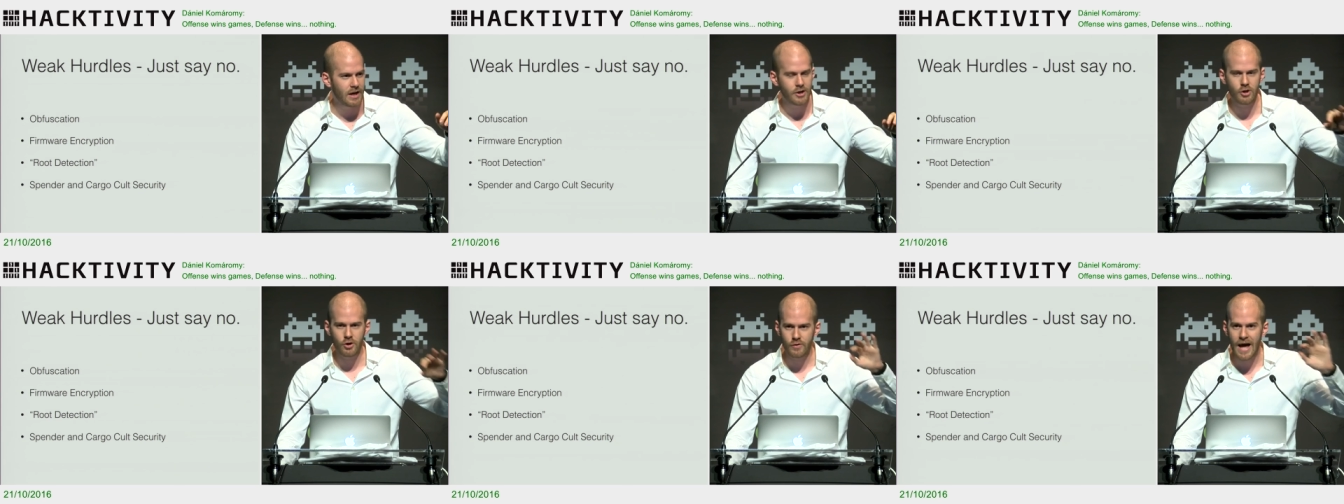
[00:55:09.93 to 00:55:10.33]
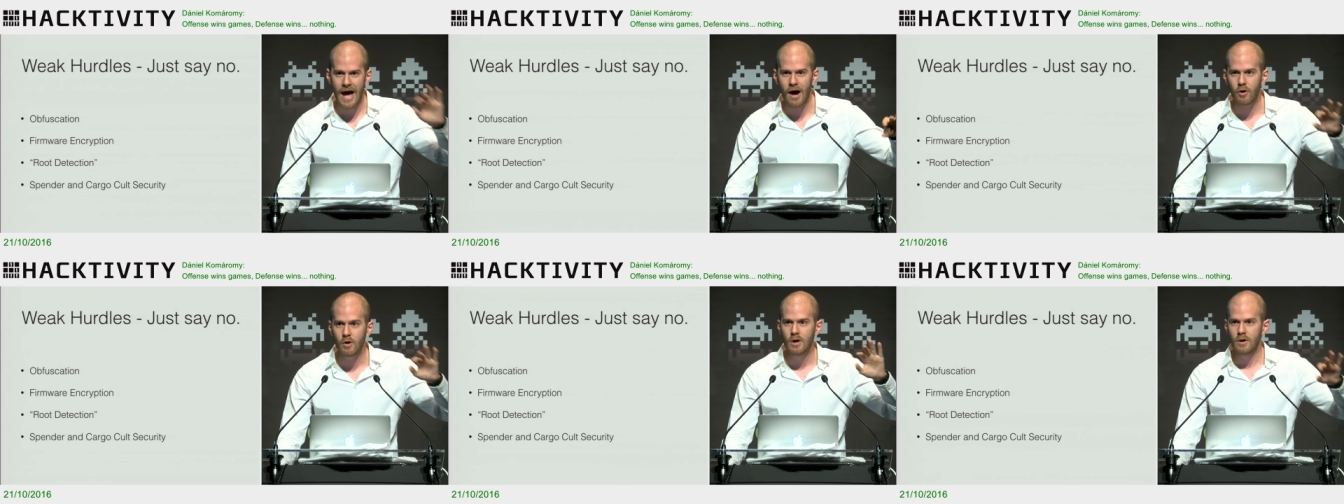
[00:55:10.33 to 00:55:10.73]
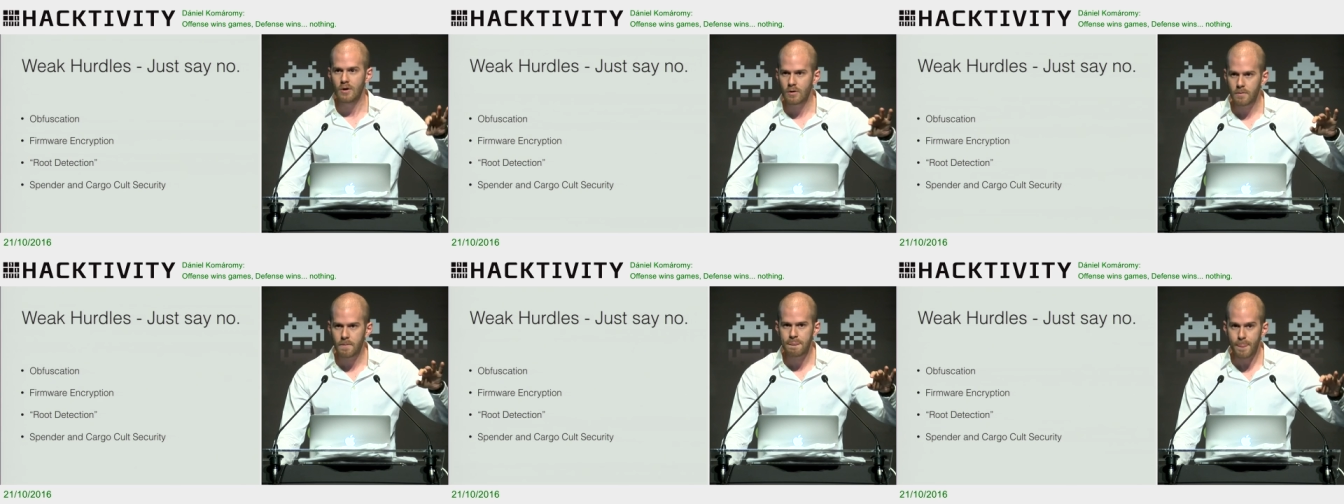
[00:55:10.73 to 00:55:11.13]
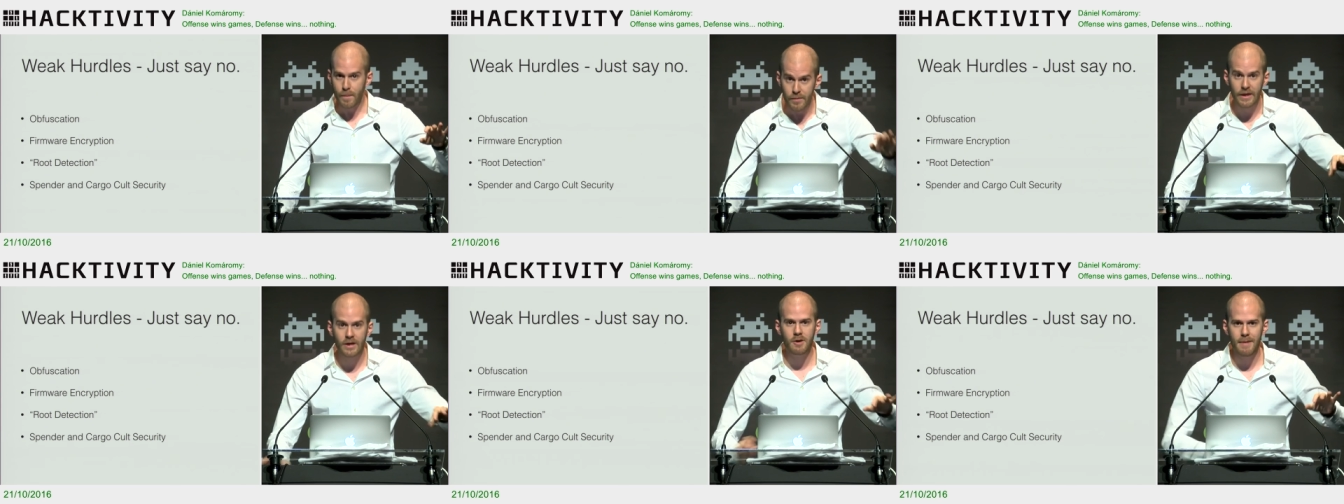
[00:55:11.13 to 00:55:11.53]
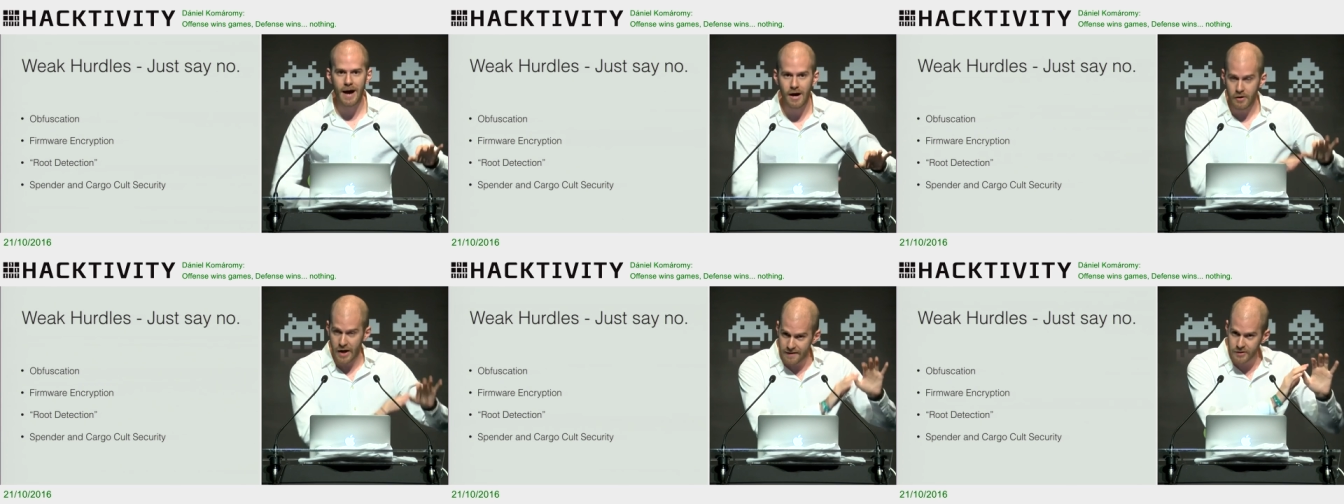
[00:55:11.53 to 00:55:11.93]
You know, now think
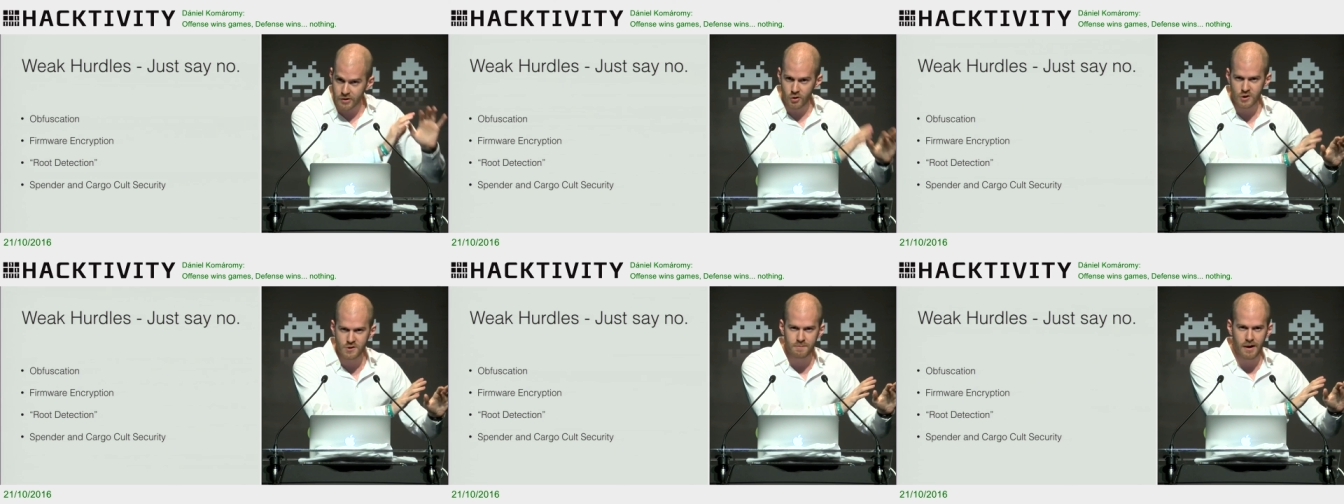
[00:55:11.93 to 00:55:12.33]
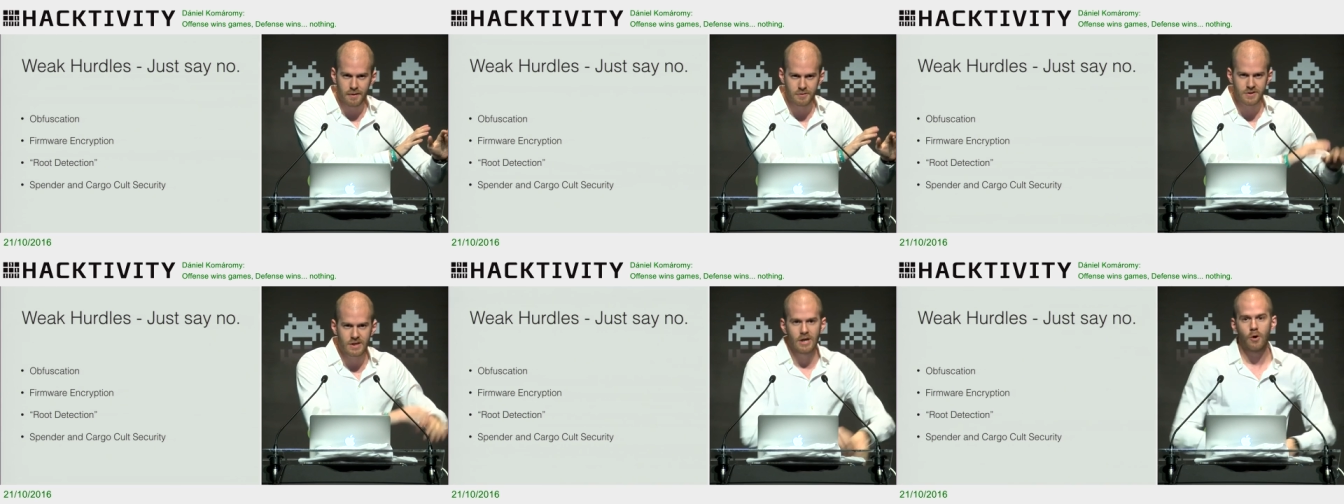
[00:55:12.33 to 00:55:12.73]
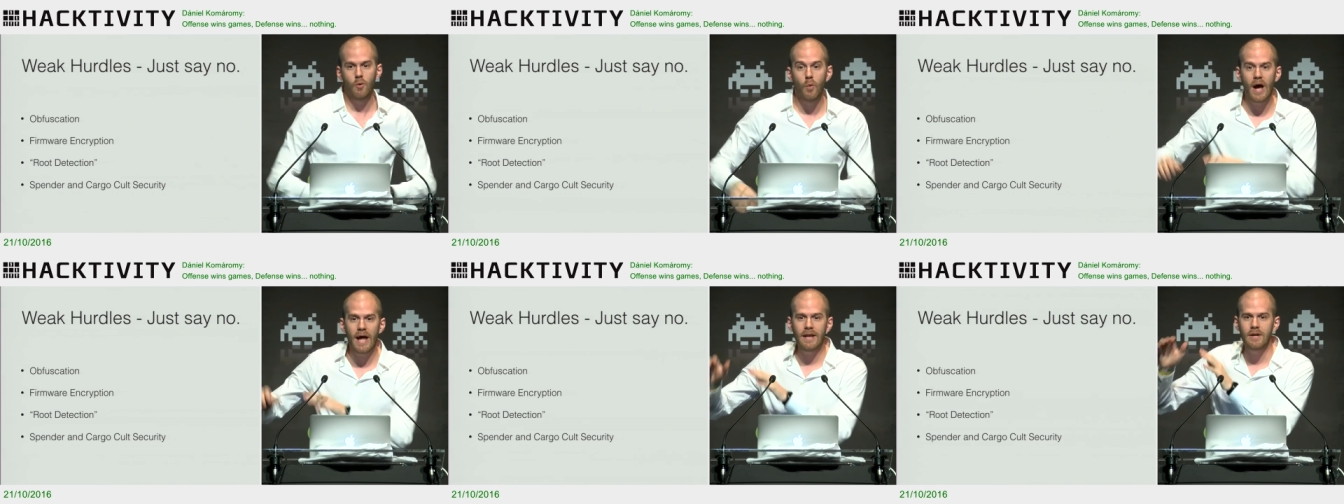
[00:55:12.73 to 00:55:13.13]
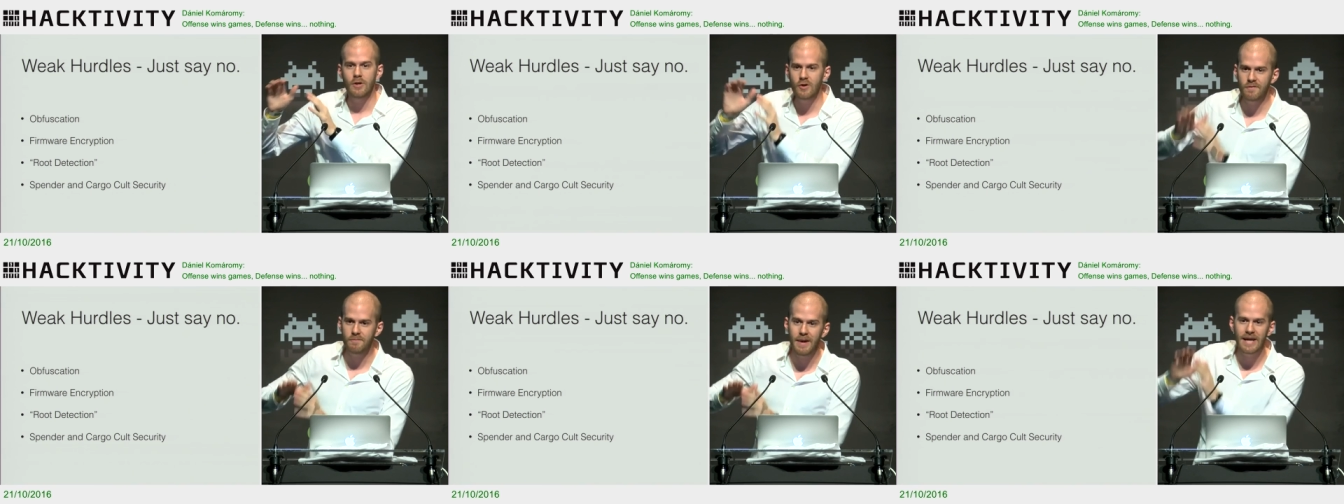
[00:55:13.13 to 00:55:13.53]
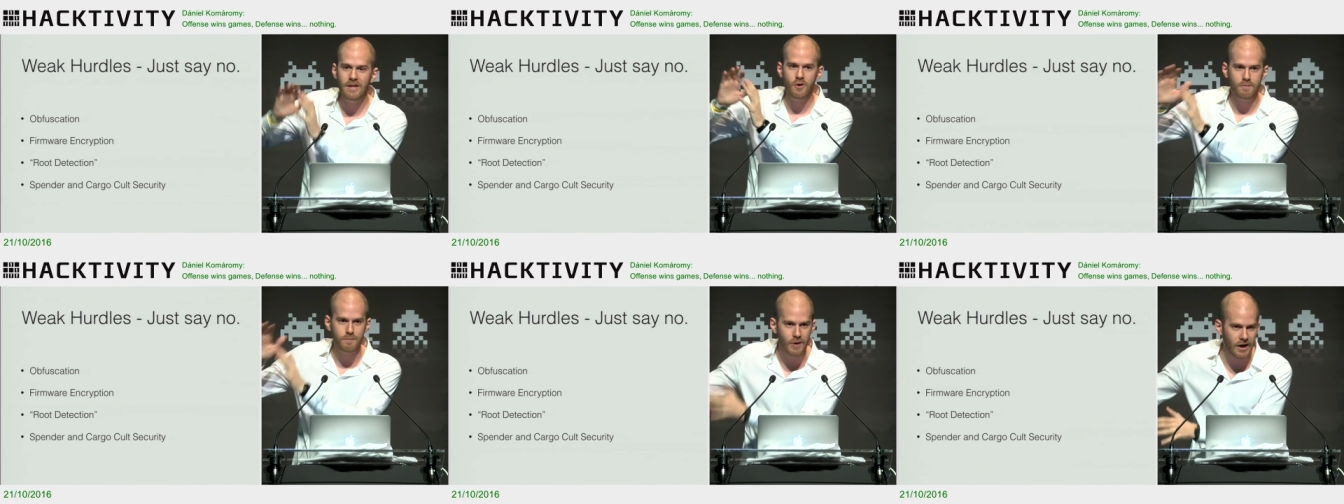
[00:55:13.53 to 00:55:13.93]
about having those problems when you've made
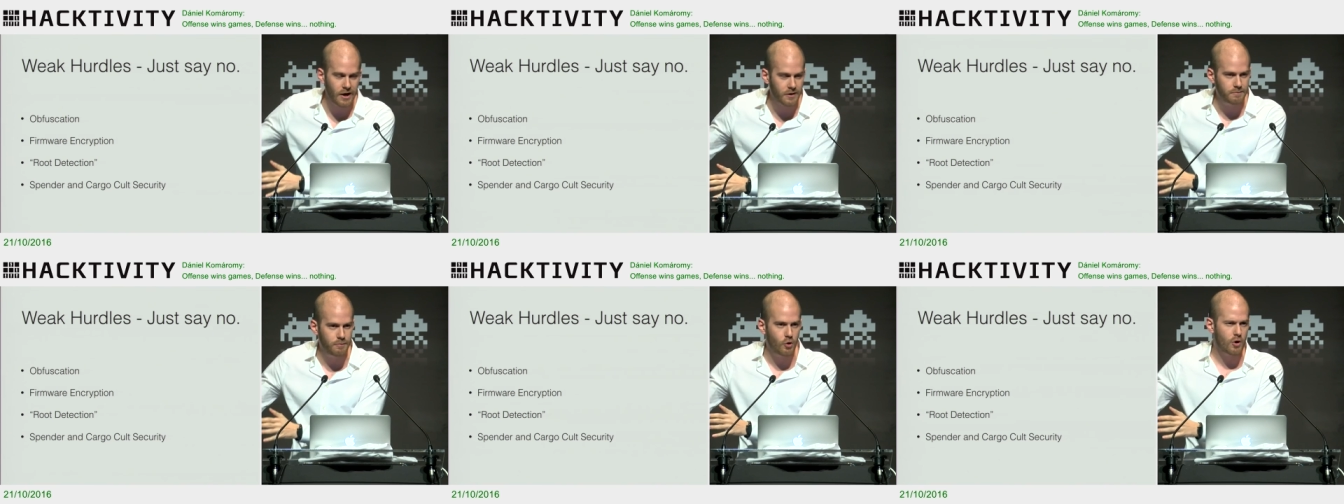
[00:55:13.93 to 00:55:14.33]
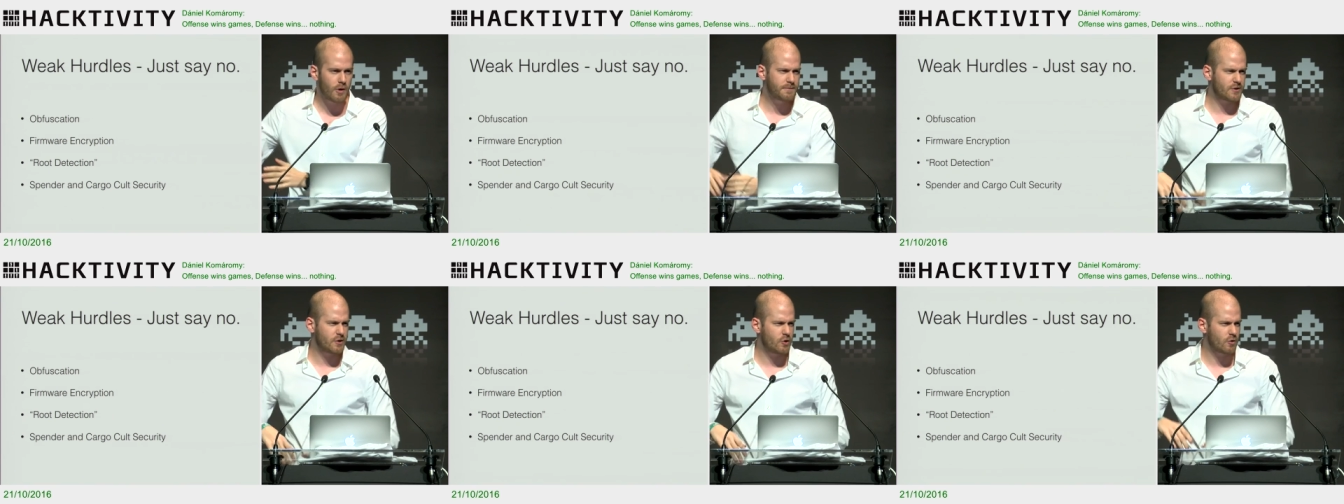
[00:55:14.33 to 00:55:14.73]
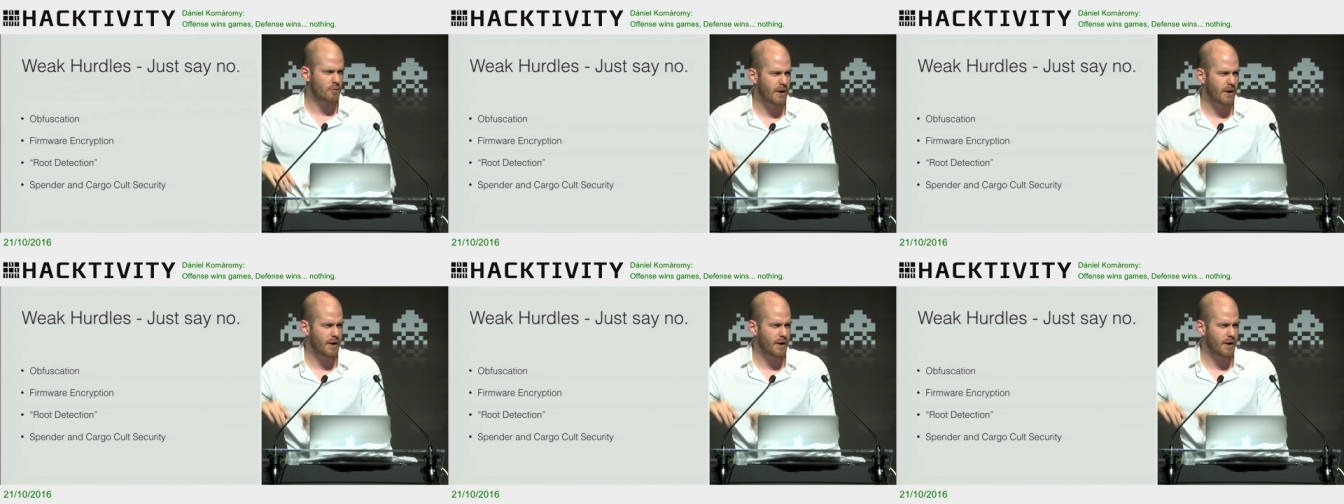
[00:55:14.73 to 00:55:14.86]
your product more obscure,